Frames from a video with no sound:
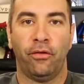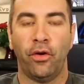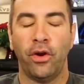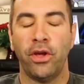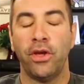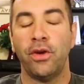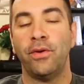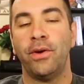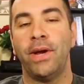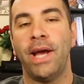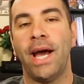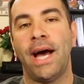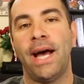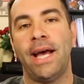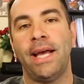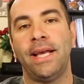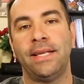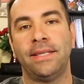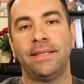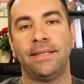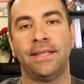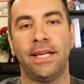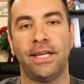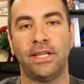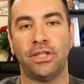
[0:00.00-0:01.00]
you
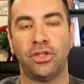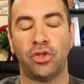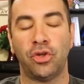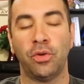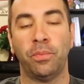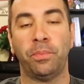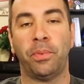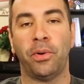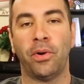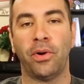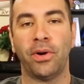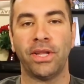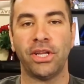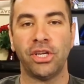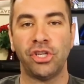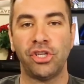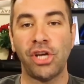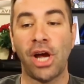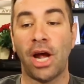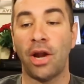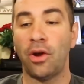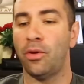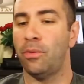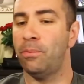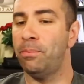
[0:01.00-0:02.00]
guys that support the
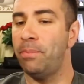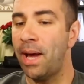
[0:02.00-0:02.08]
channel.